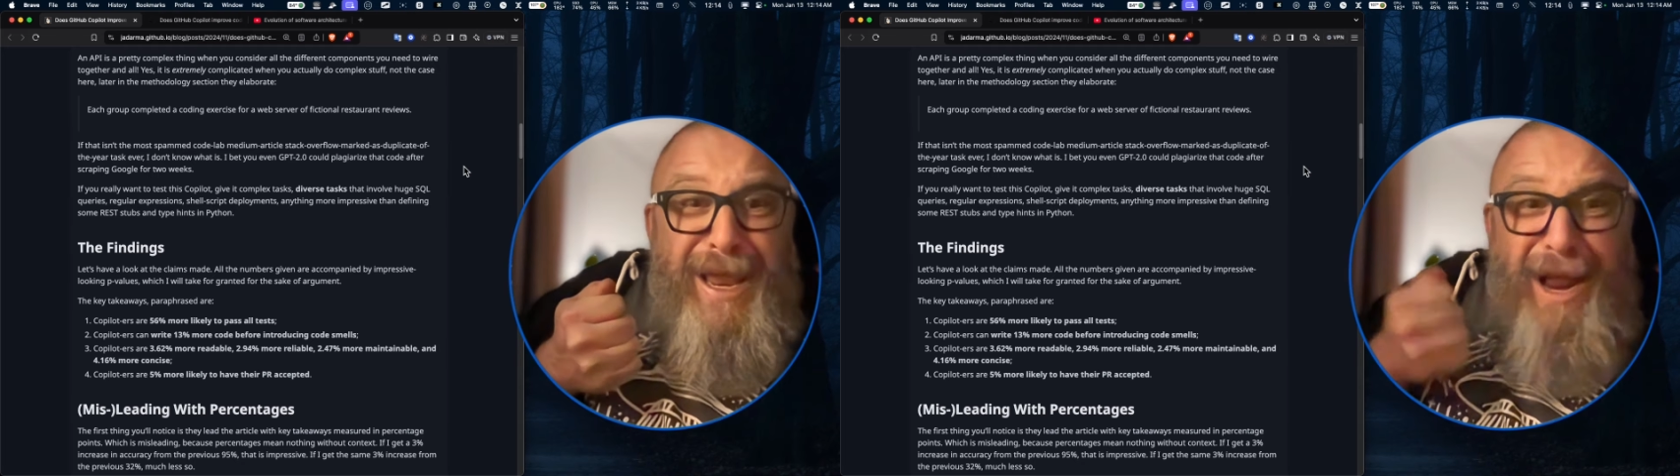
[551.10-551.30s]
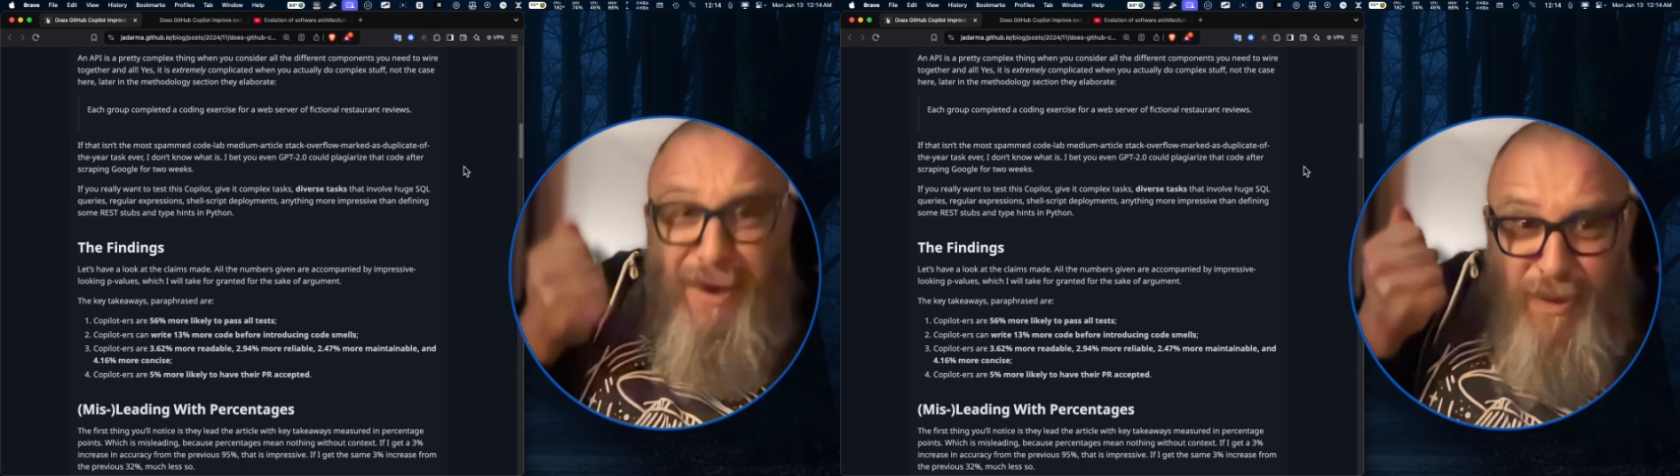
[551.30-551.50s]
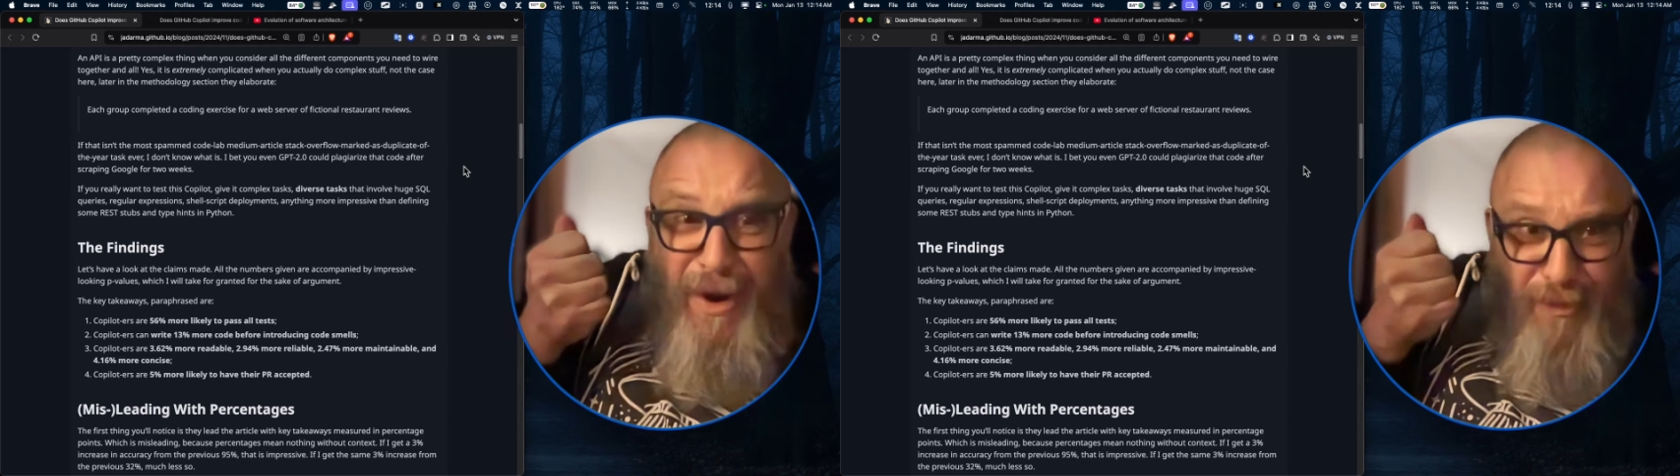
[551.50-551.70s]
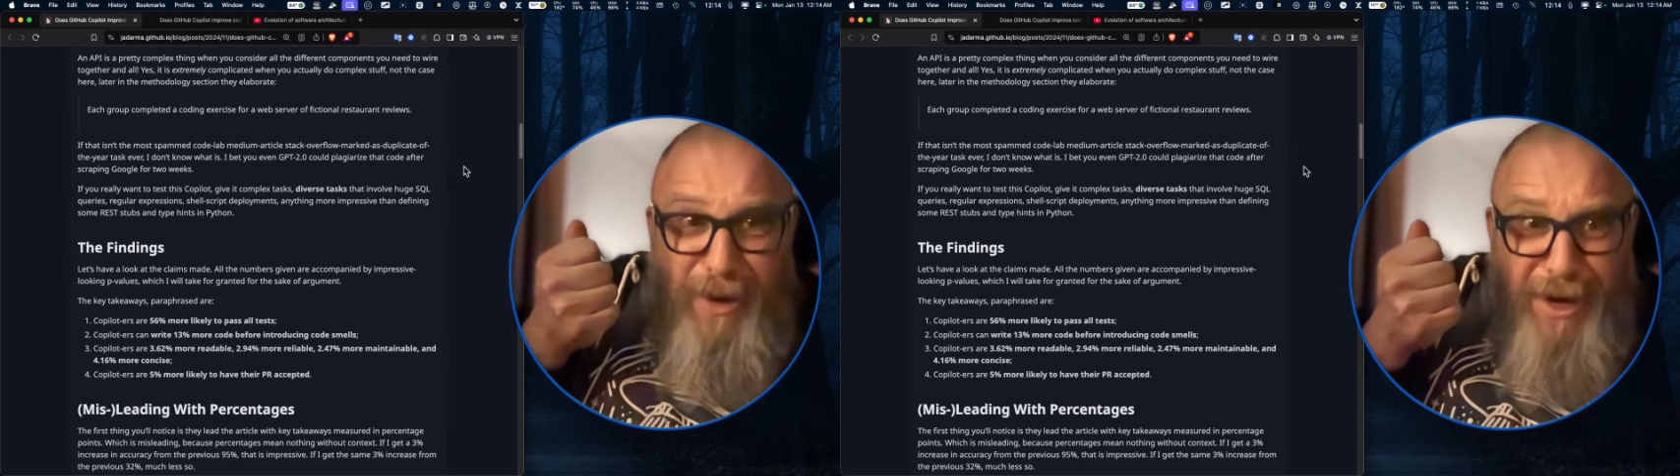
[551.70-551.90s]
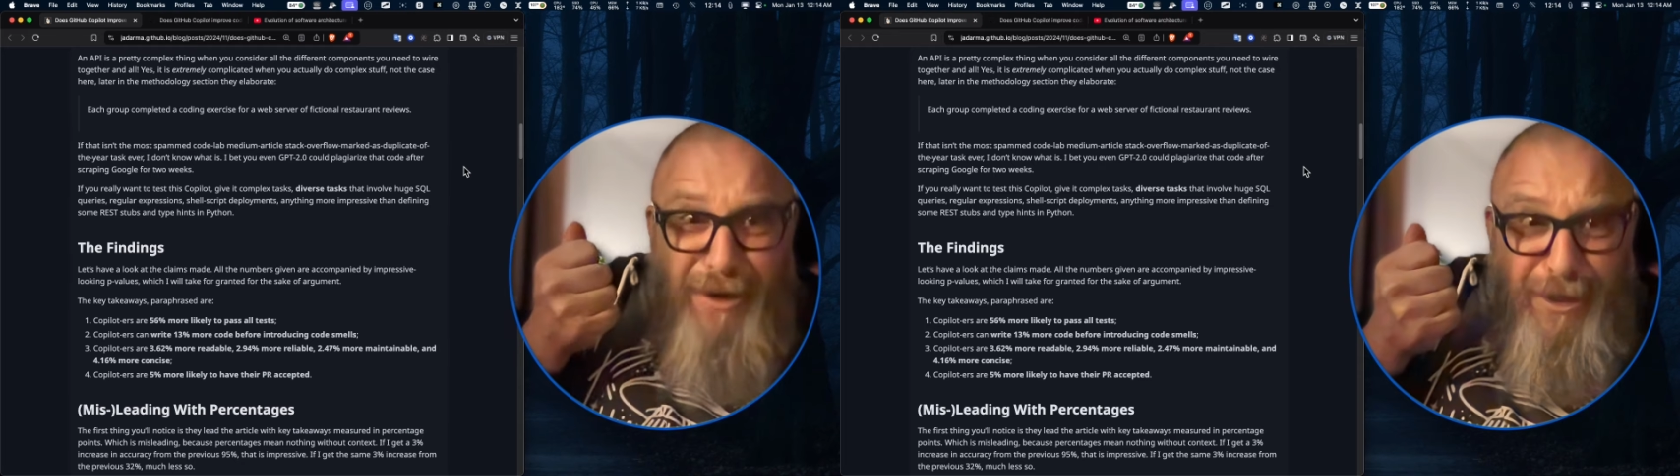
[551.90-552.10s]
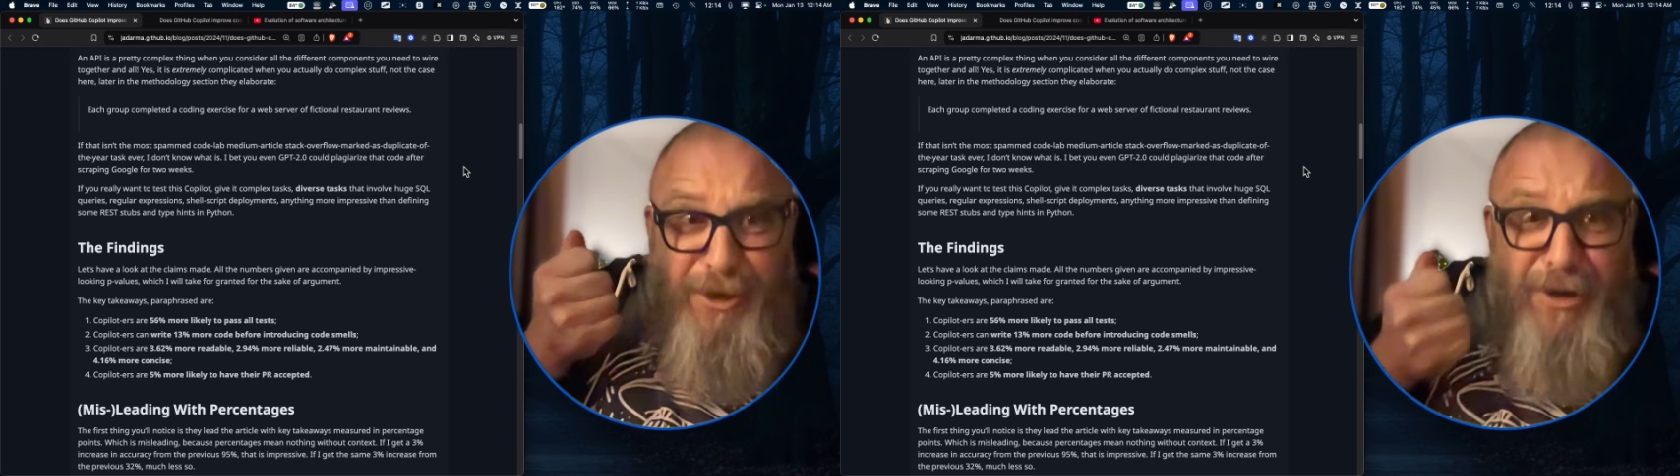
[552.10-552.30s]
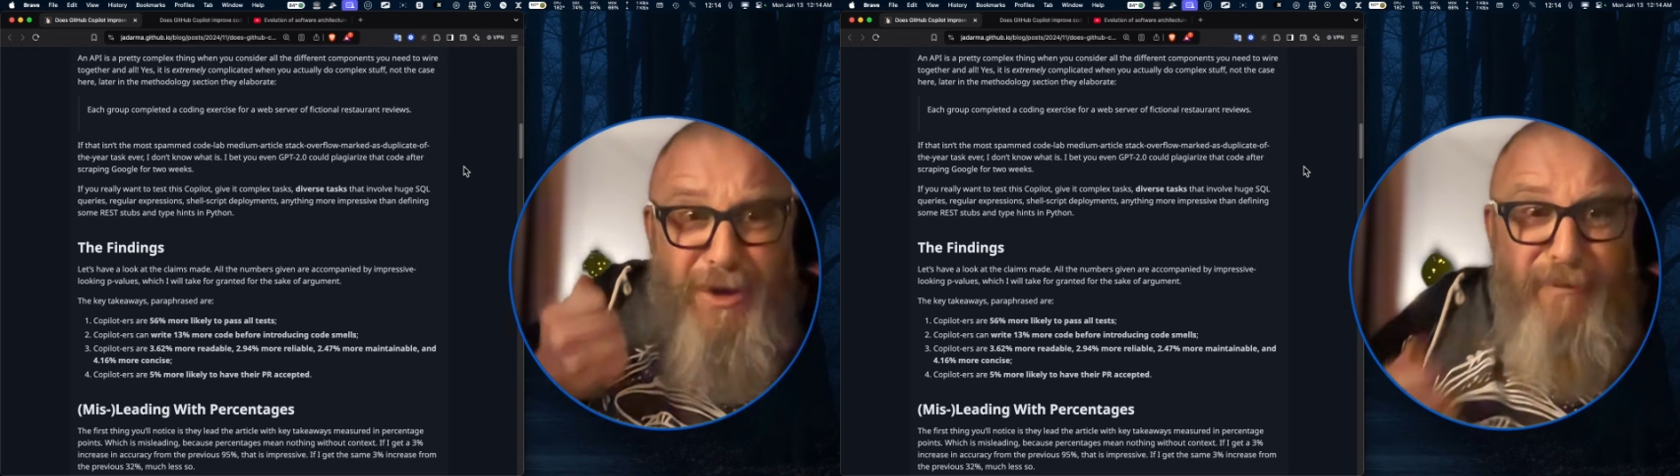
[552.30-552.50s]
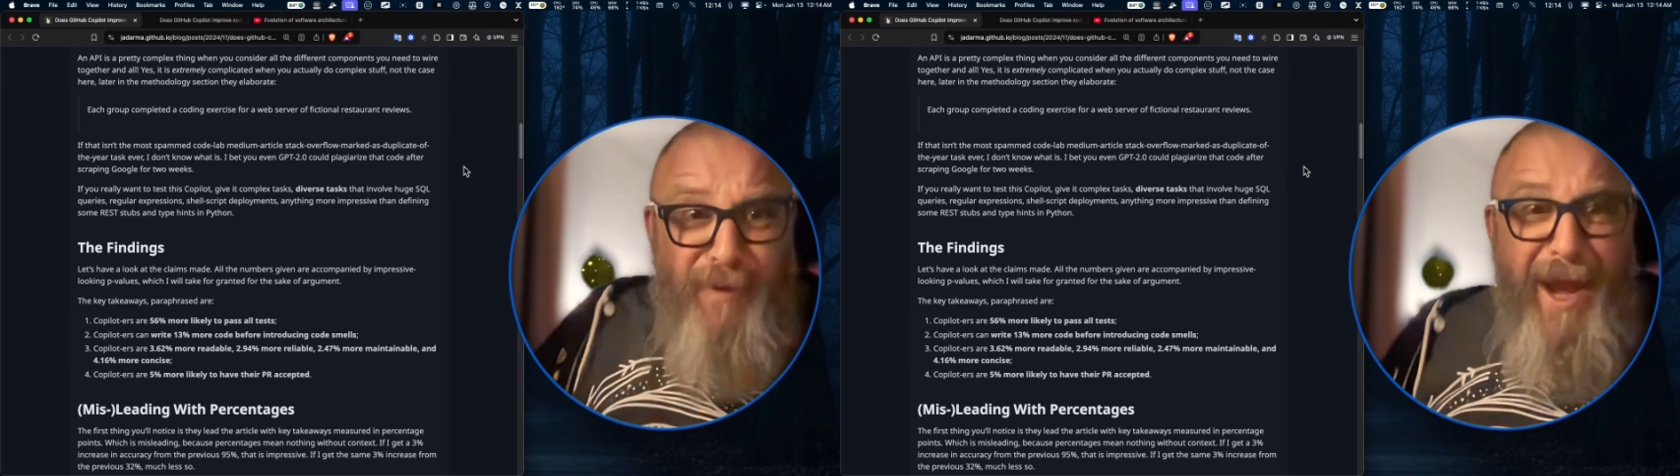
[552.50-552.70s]
You want to learn a new
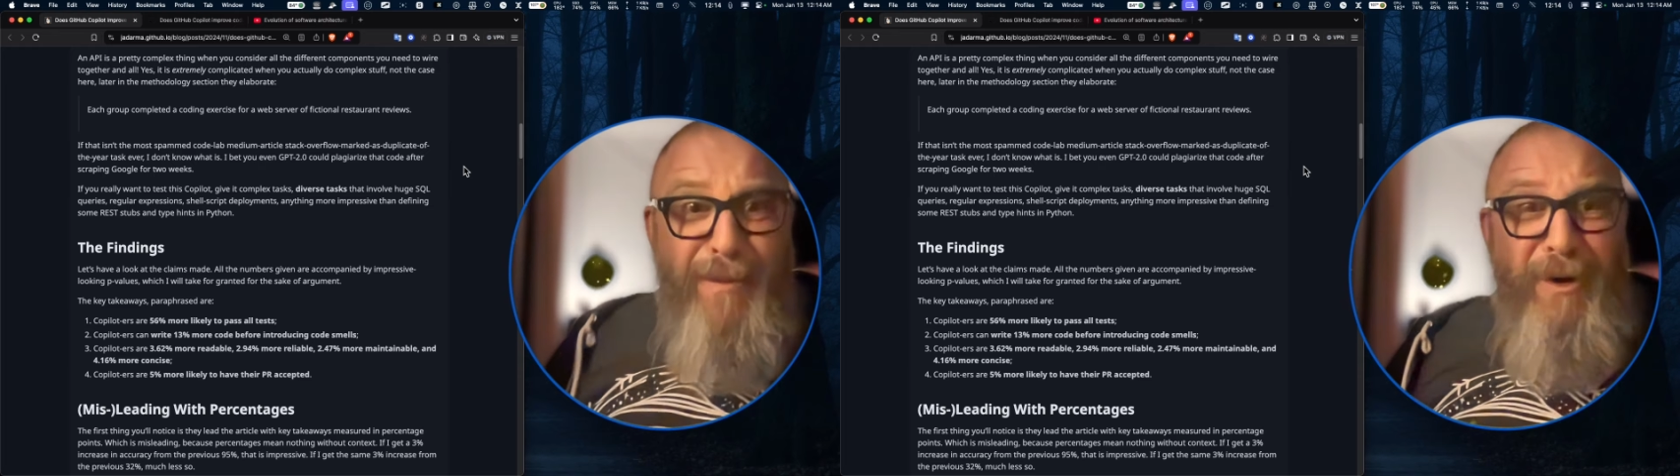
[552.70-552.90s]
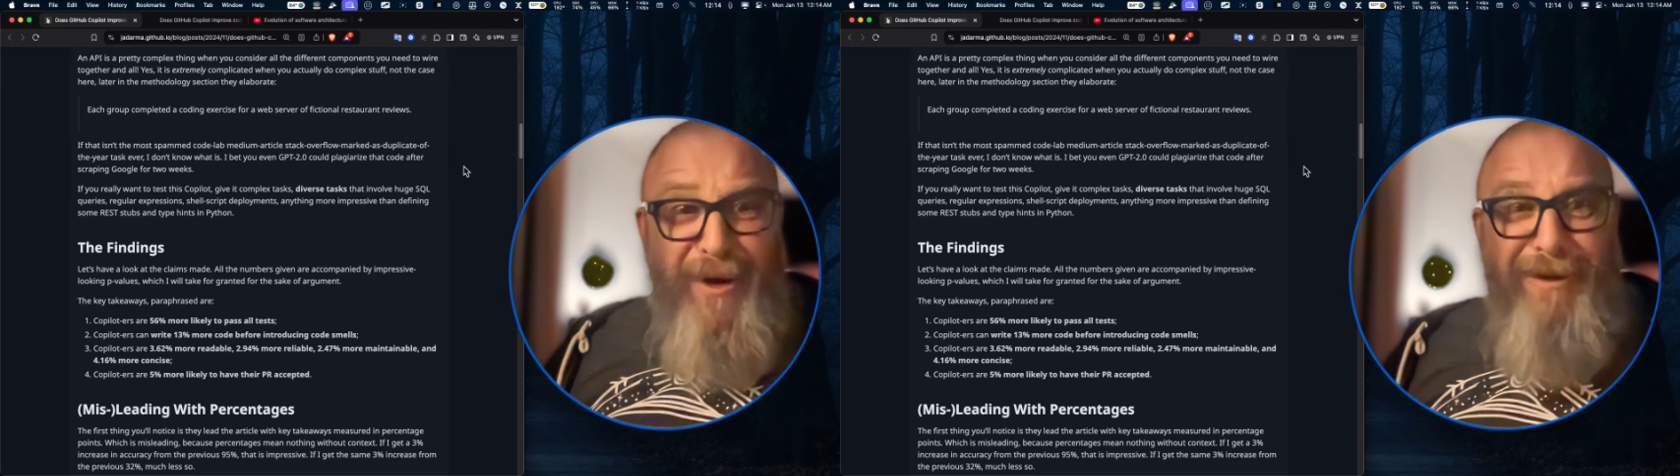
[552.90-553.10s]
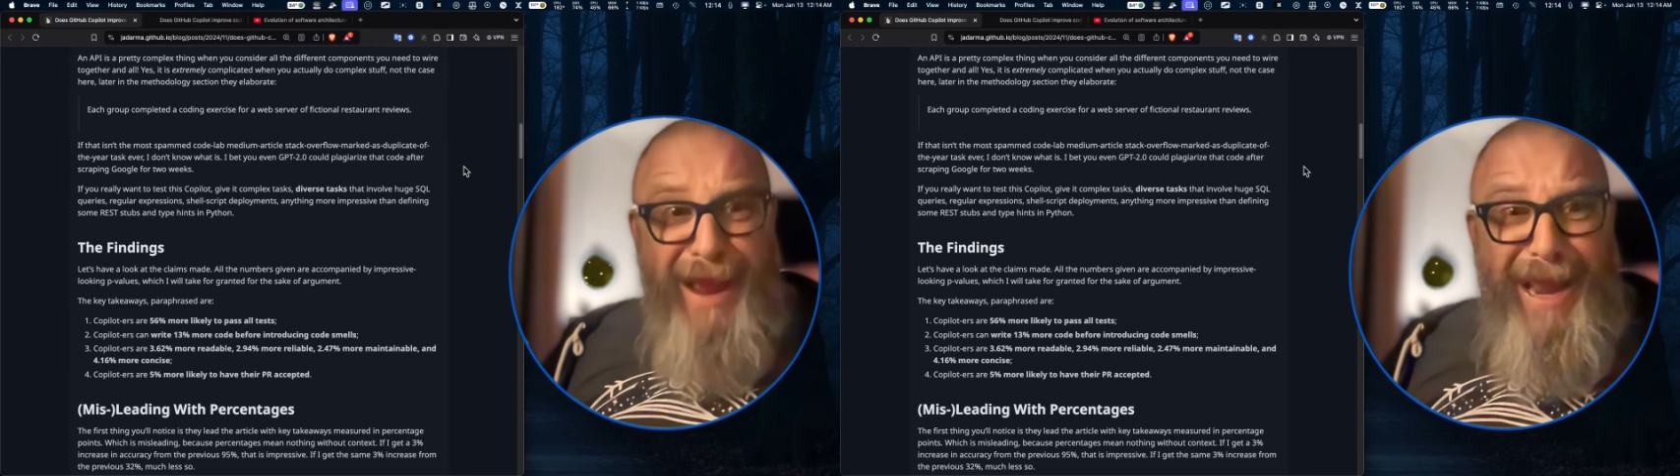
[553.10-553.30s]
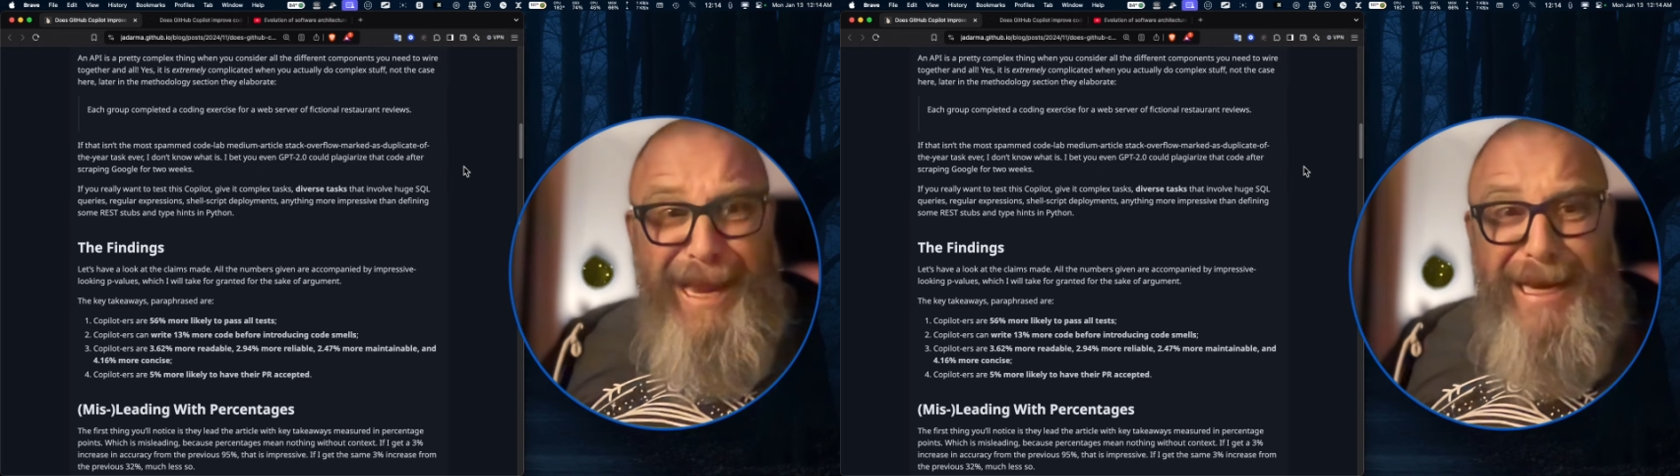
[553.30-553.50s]
framework, right?